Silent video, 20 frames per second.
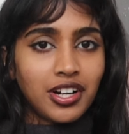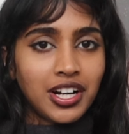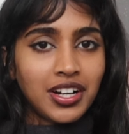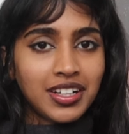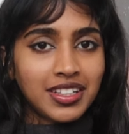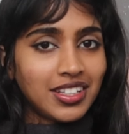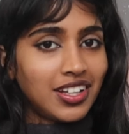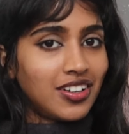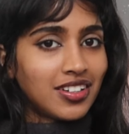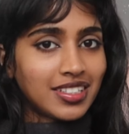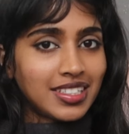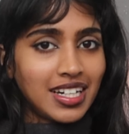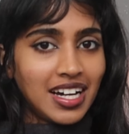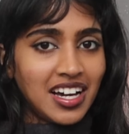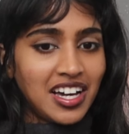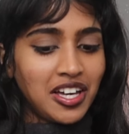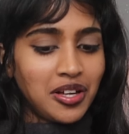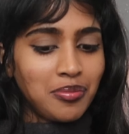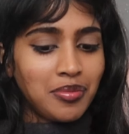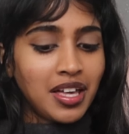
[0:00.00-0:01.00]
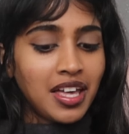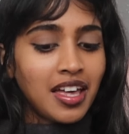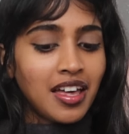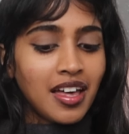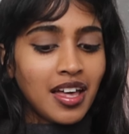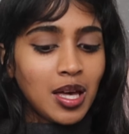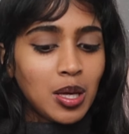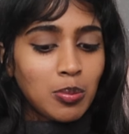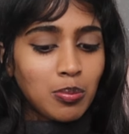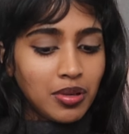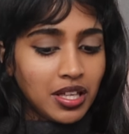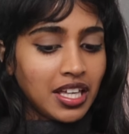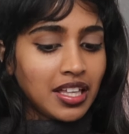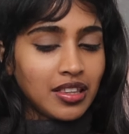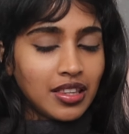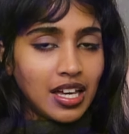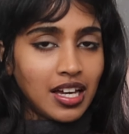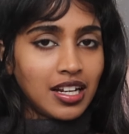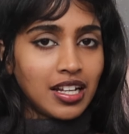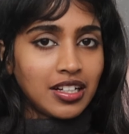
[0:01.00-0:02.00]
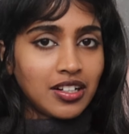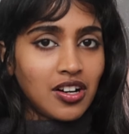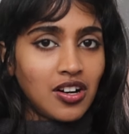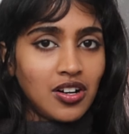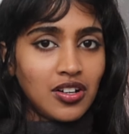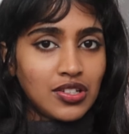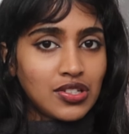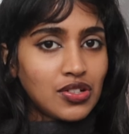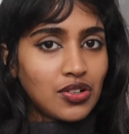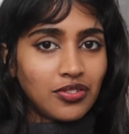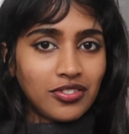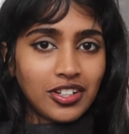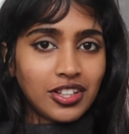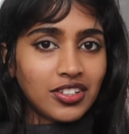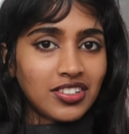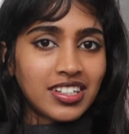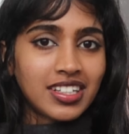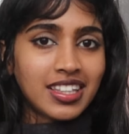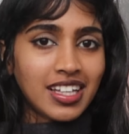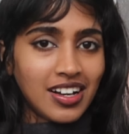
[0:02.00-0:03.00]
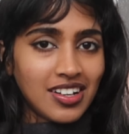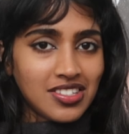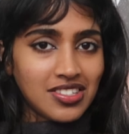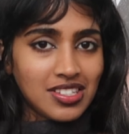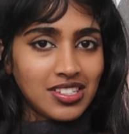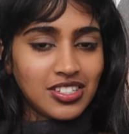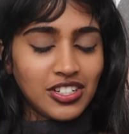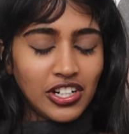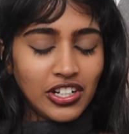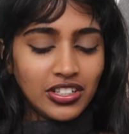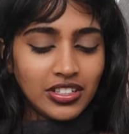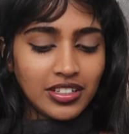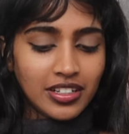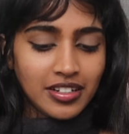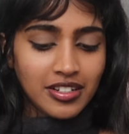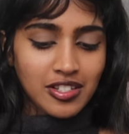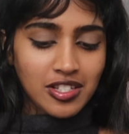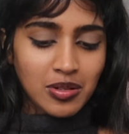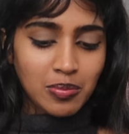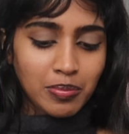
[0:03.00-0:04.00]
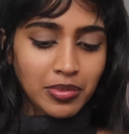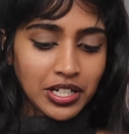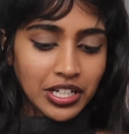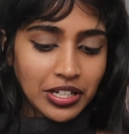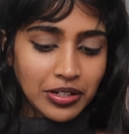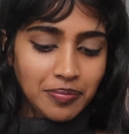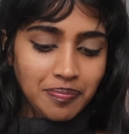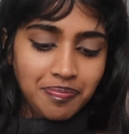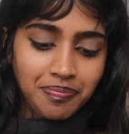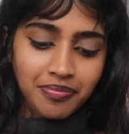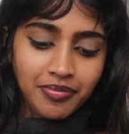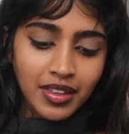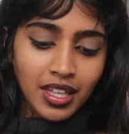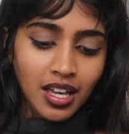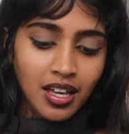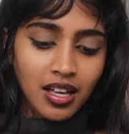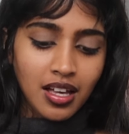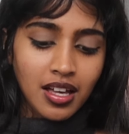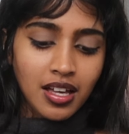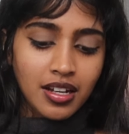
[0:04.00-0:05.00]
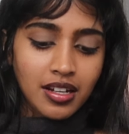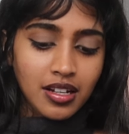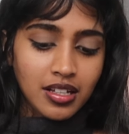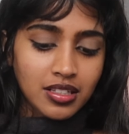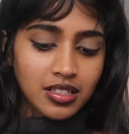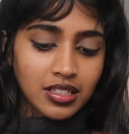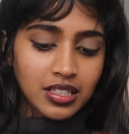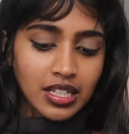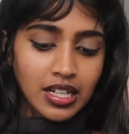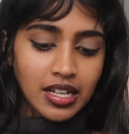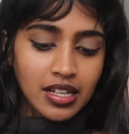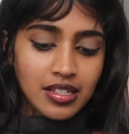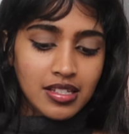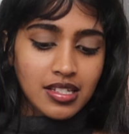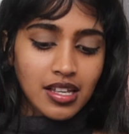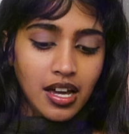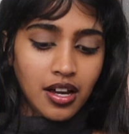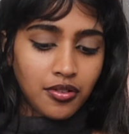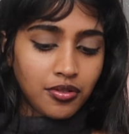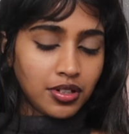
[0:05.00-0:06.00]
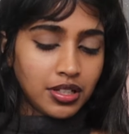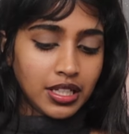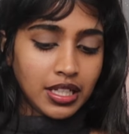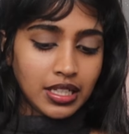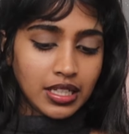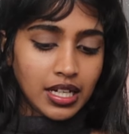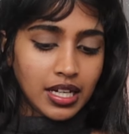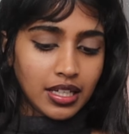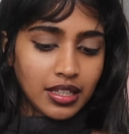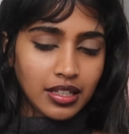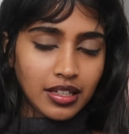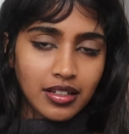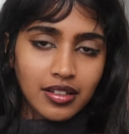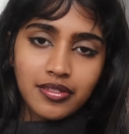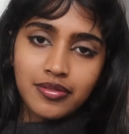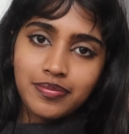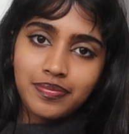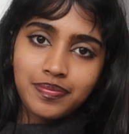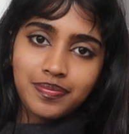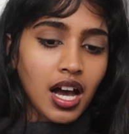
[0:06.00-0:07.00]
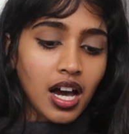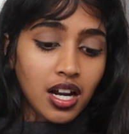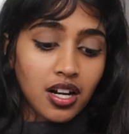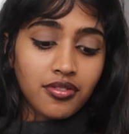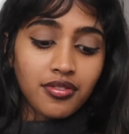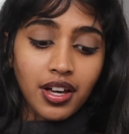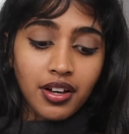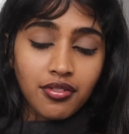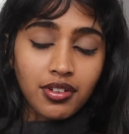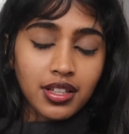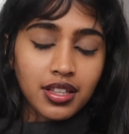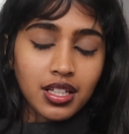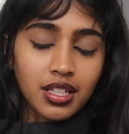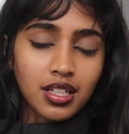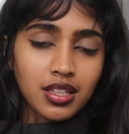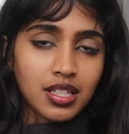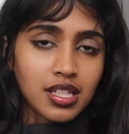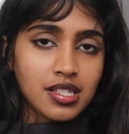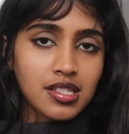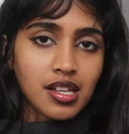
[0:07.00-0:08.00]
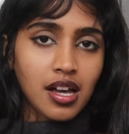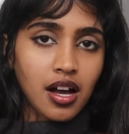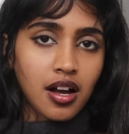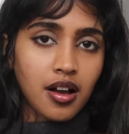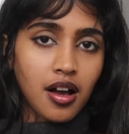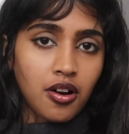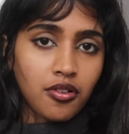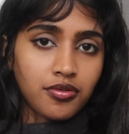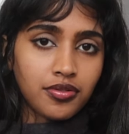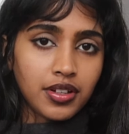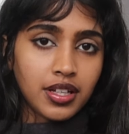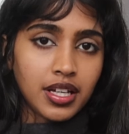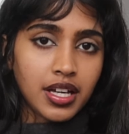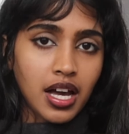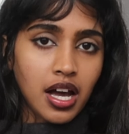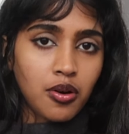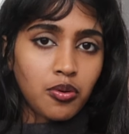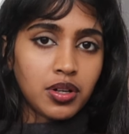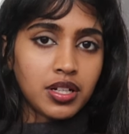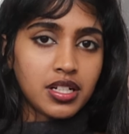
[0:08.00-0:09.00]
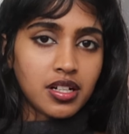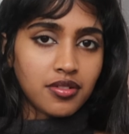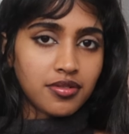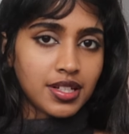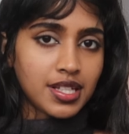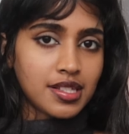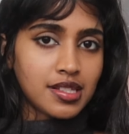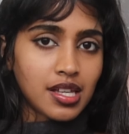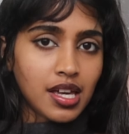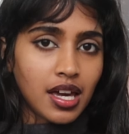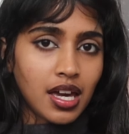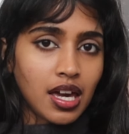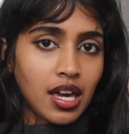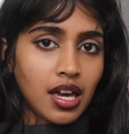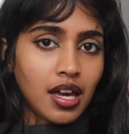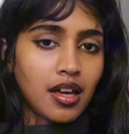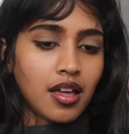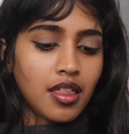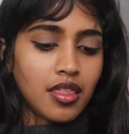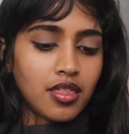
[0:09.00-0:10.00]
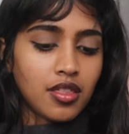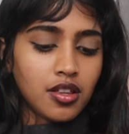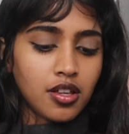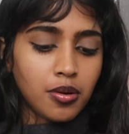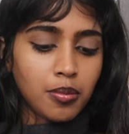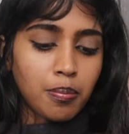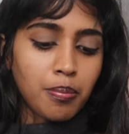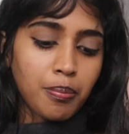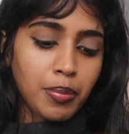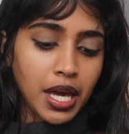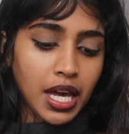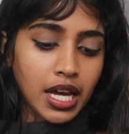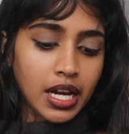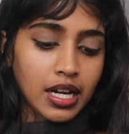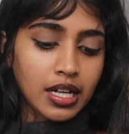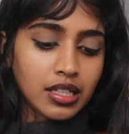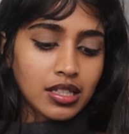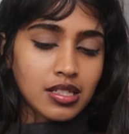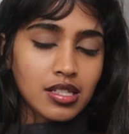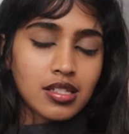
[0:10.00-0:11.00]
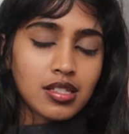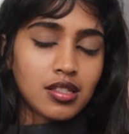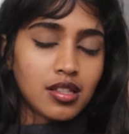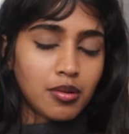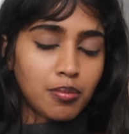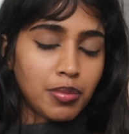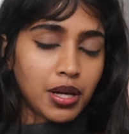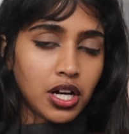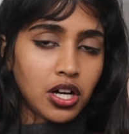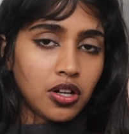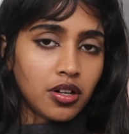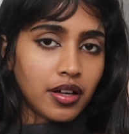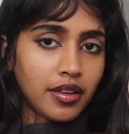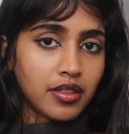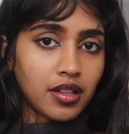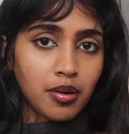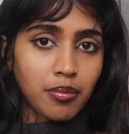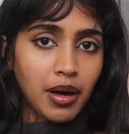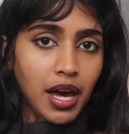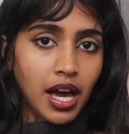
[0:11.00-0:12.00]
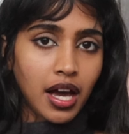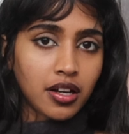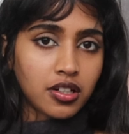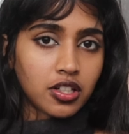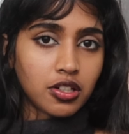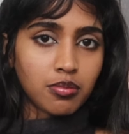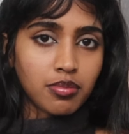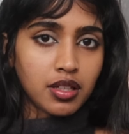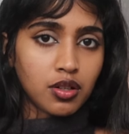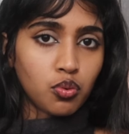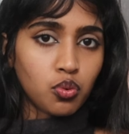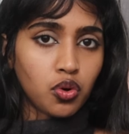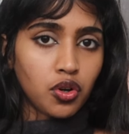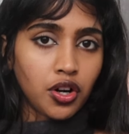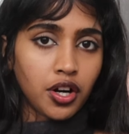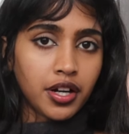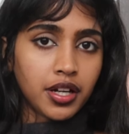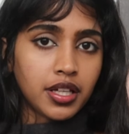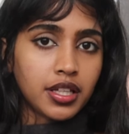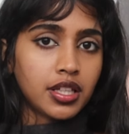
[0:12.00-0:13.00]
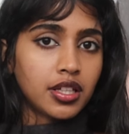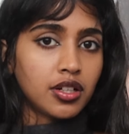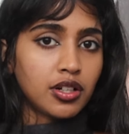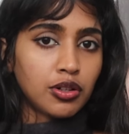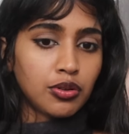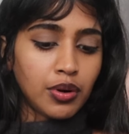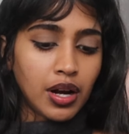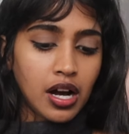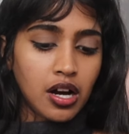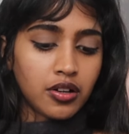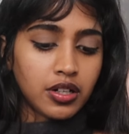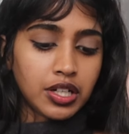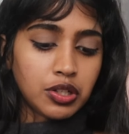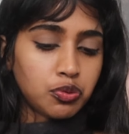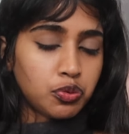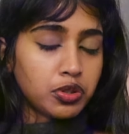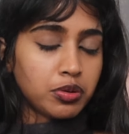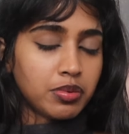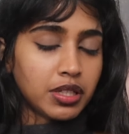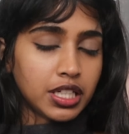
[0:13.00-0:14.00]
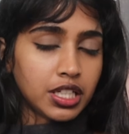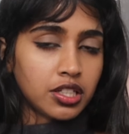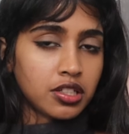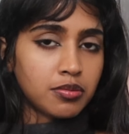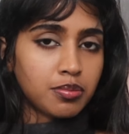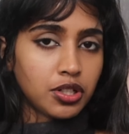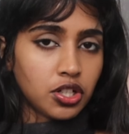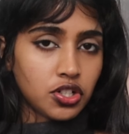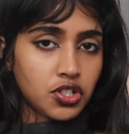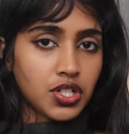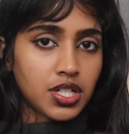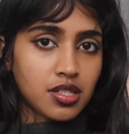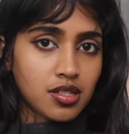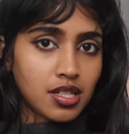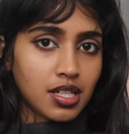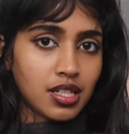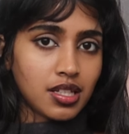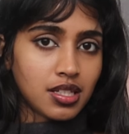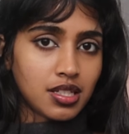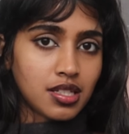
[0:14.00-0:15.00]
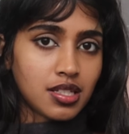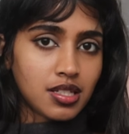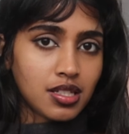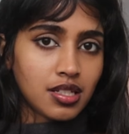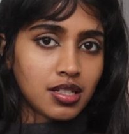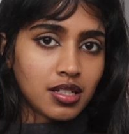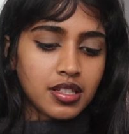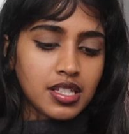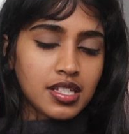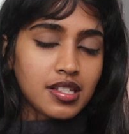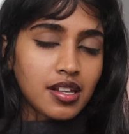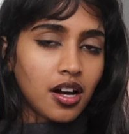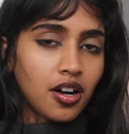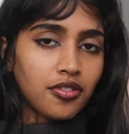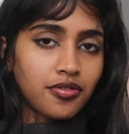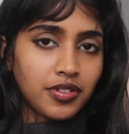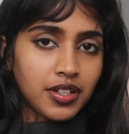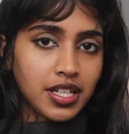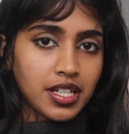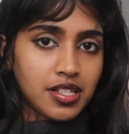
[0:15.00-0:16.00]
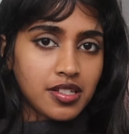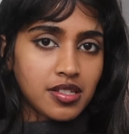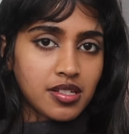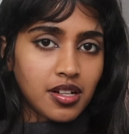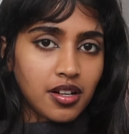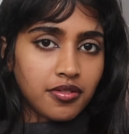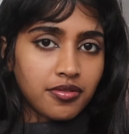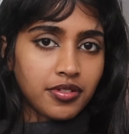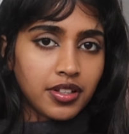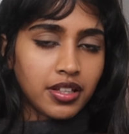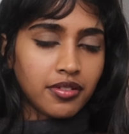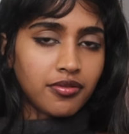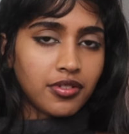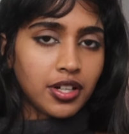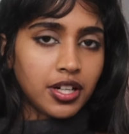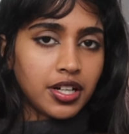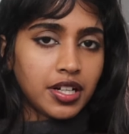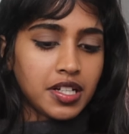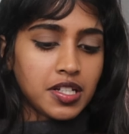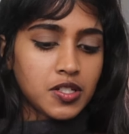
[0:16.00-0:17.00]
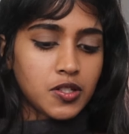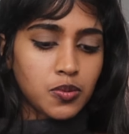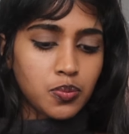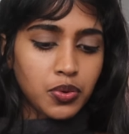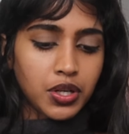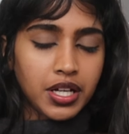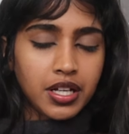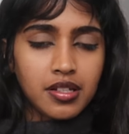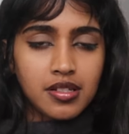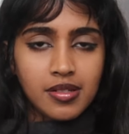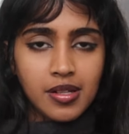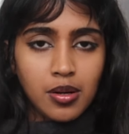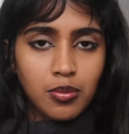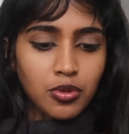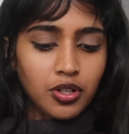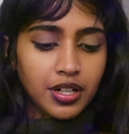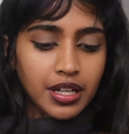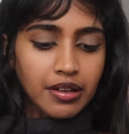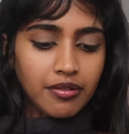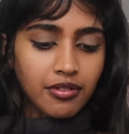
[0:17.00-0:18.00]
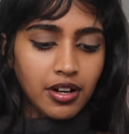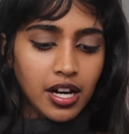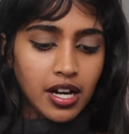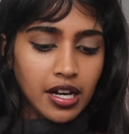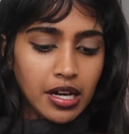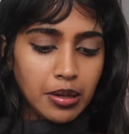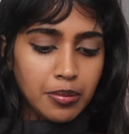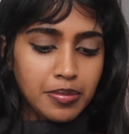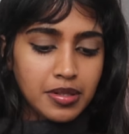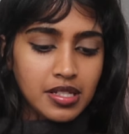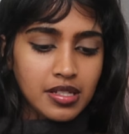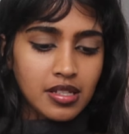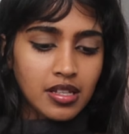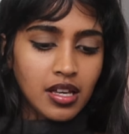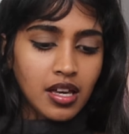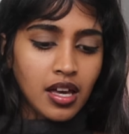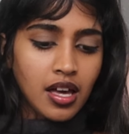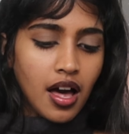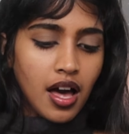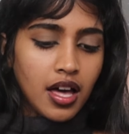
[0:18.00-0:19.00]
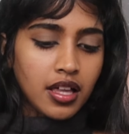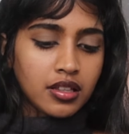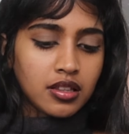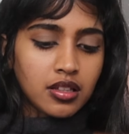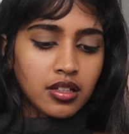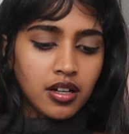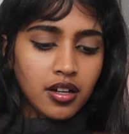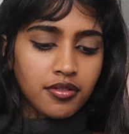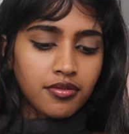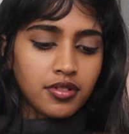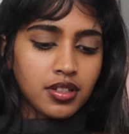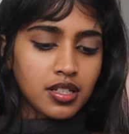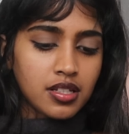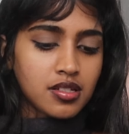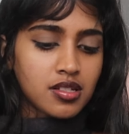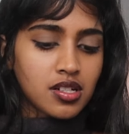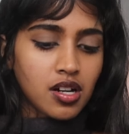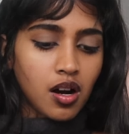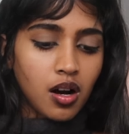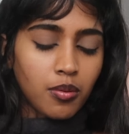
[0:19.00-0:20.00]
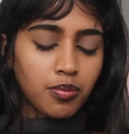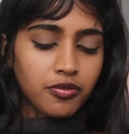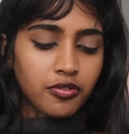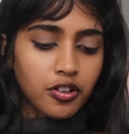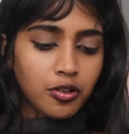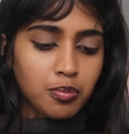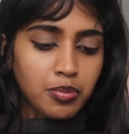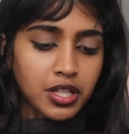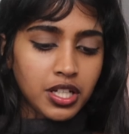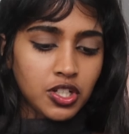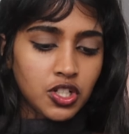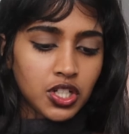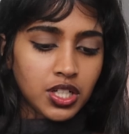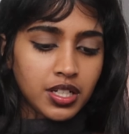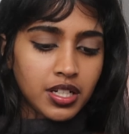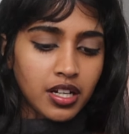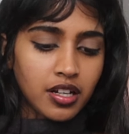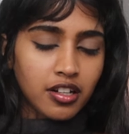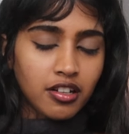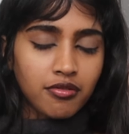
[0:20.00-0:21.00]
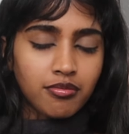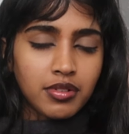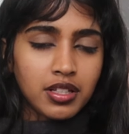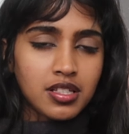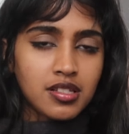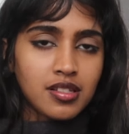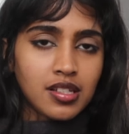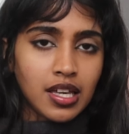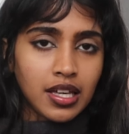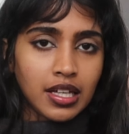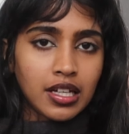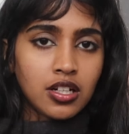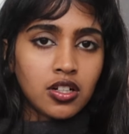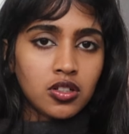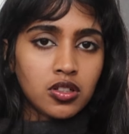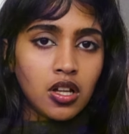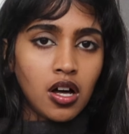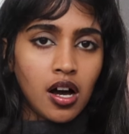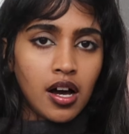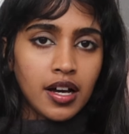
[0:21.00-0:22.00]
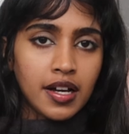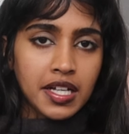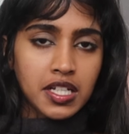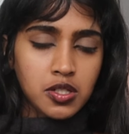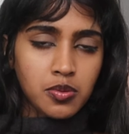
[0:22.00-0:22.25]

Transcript: very long time being that it costs over $3,000 but nonetheless I really like it out of everything in this outfit, I would definitely say the pants, the belt, and the bag could be worn year round and would be good purchases. This outfit is definitely very spring summery vibes. I love this top from Peachy Den. I've been seeing it a lot,